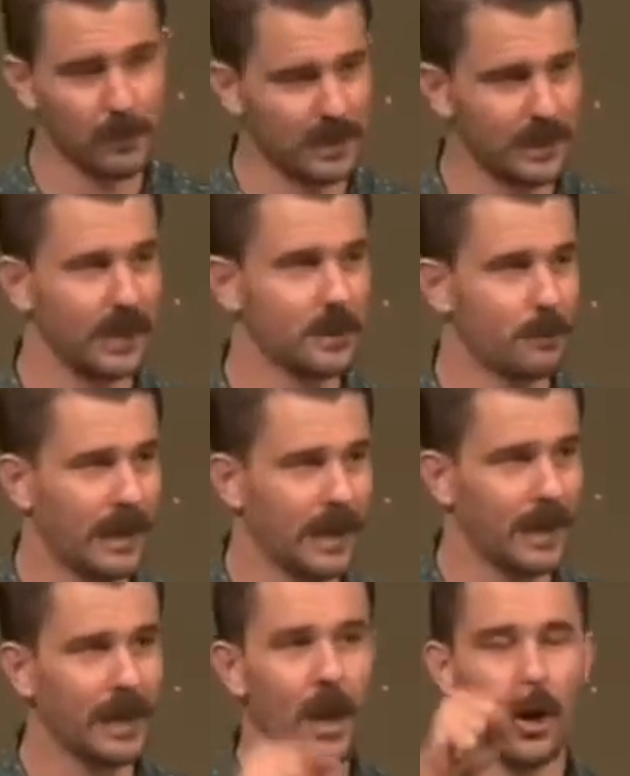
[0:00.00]
from the
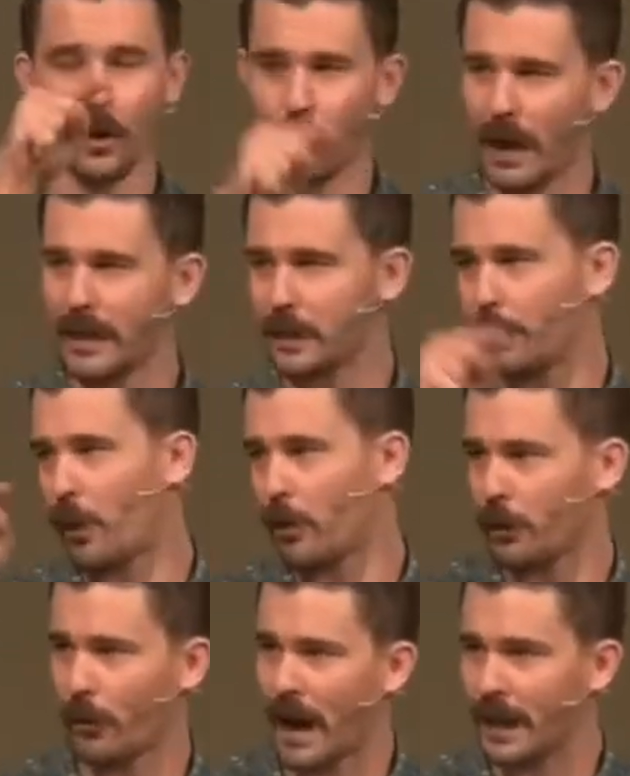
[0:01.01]
CSB, grace
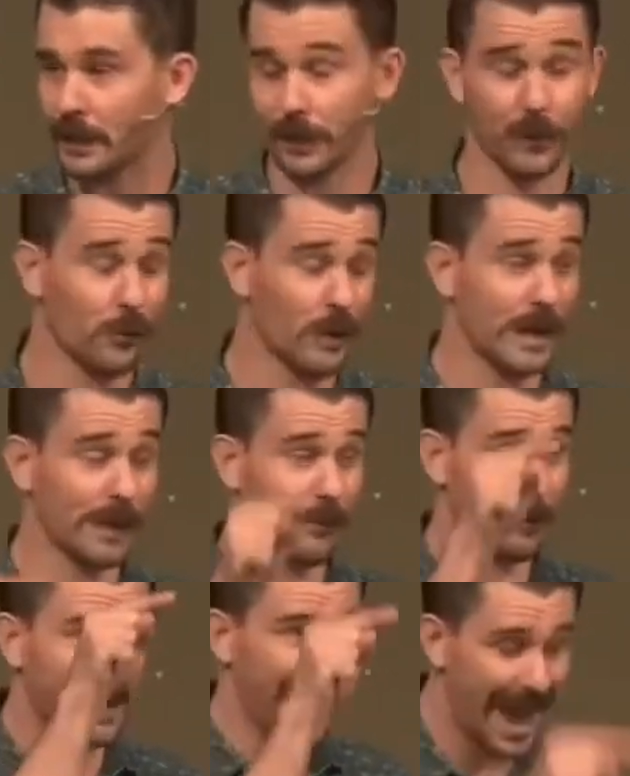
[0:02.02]
upon grace. If you're reading
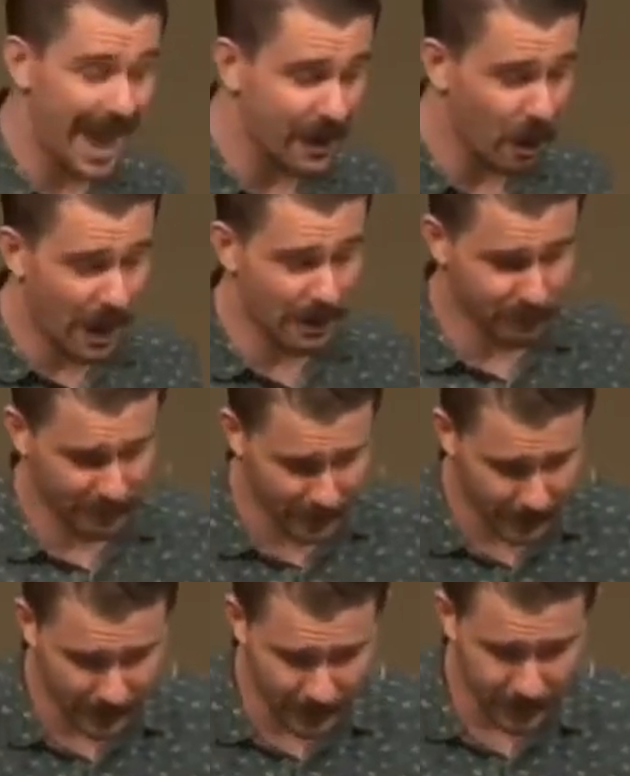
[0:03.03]
from the
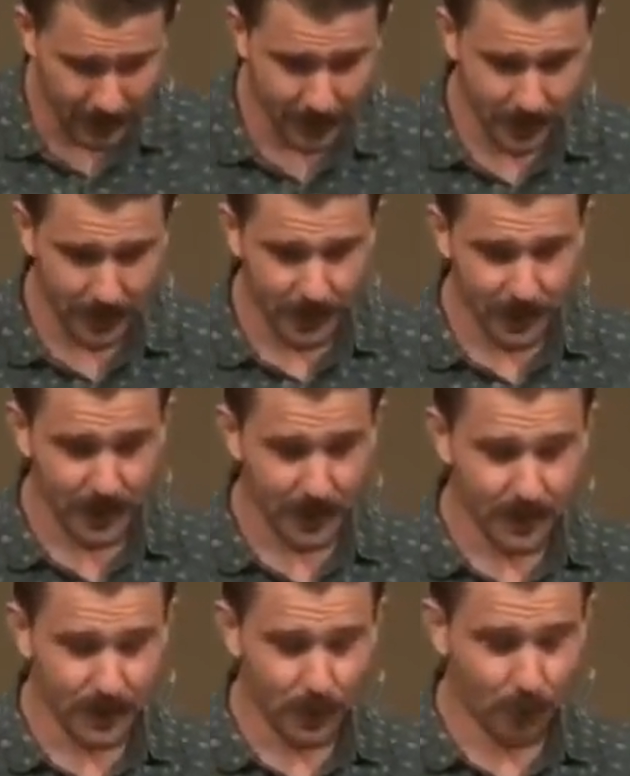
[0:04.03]
NIV,
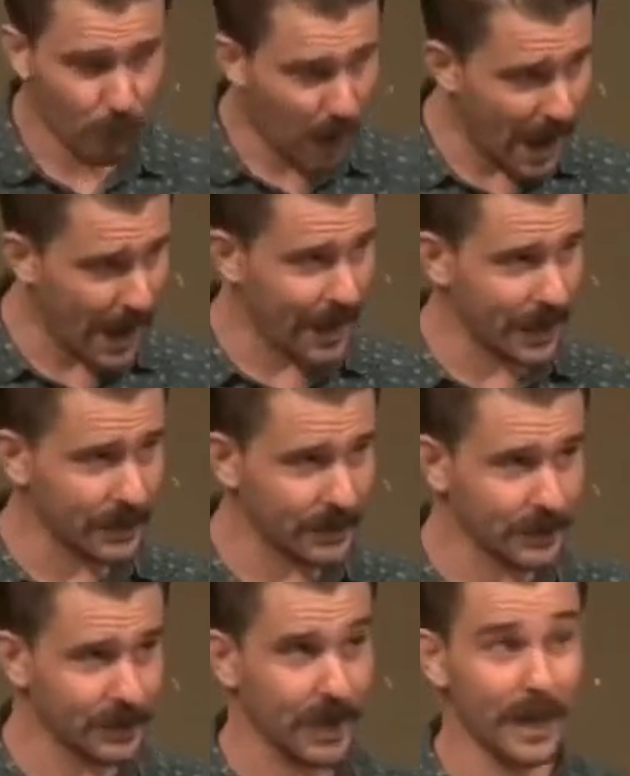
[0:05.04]

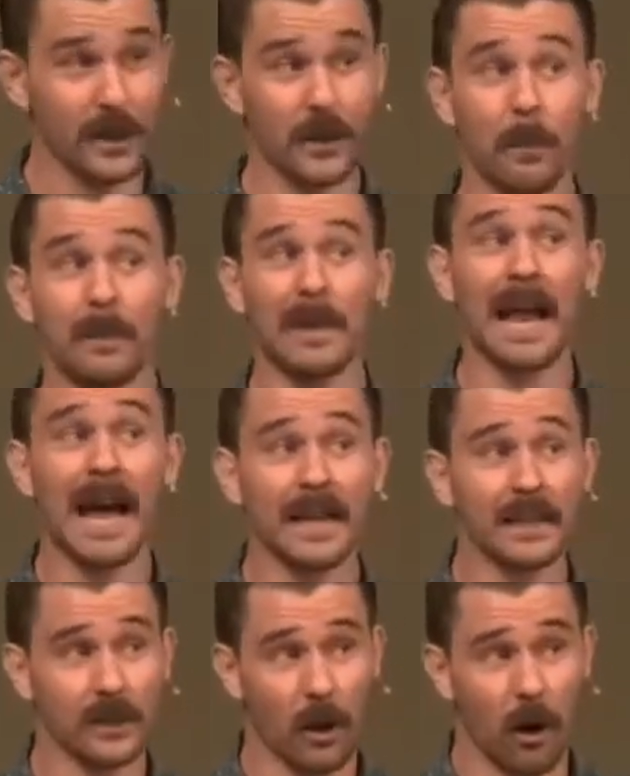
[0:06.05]
grace in the
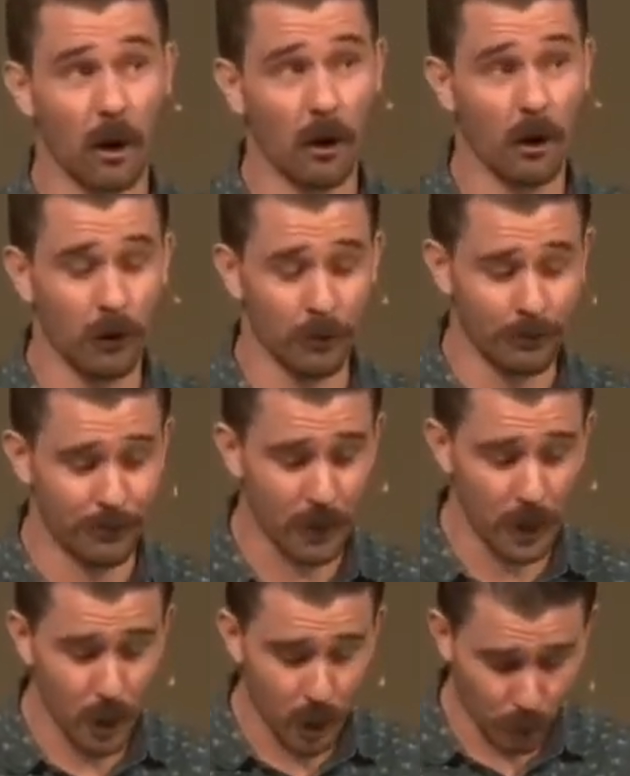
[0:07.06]
place of
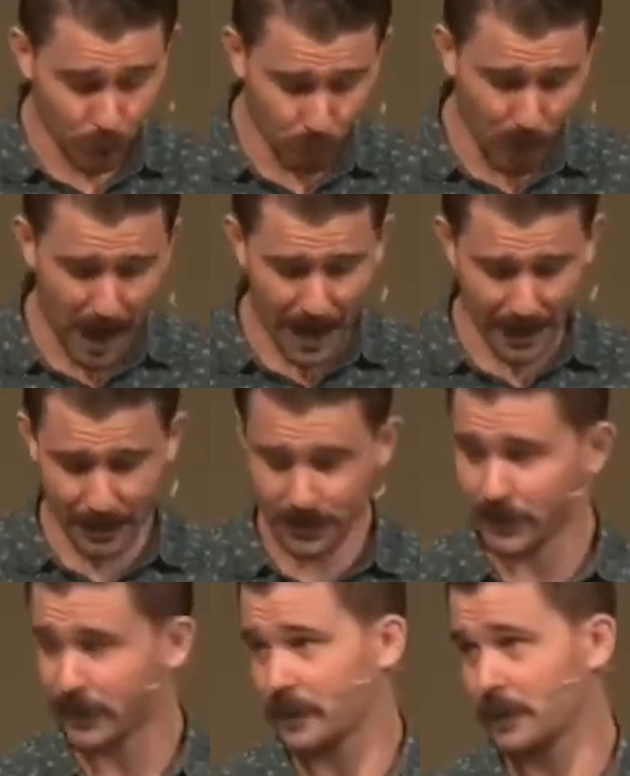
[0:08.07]

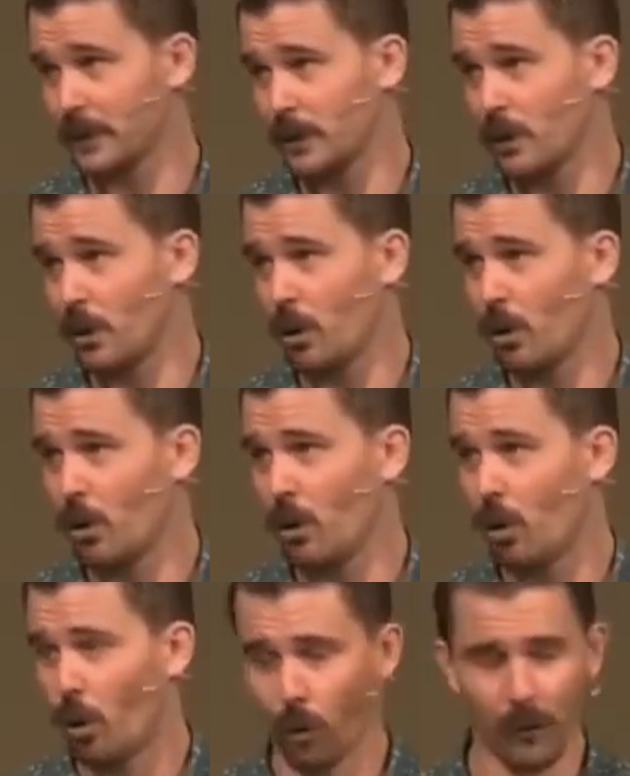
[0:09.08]
grace
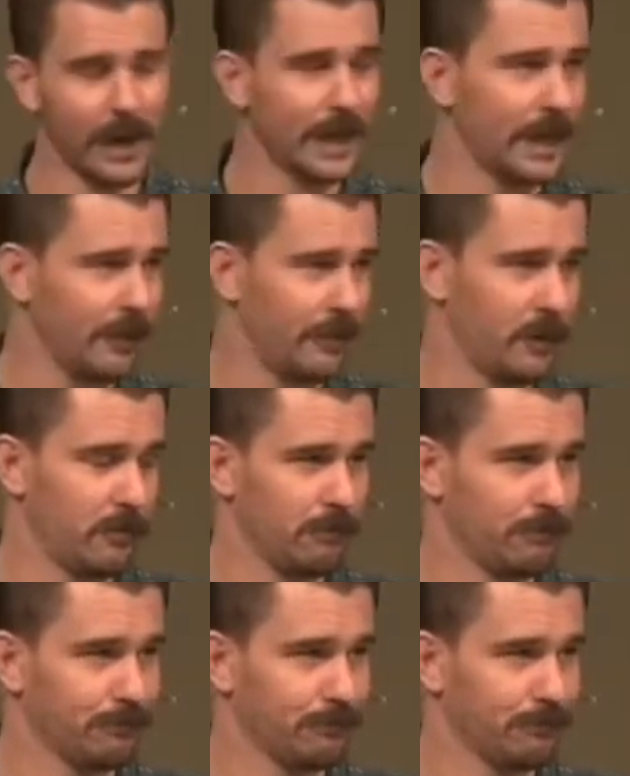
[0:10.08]
already given.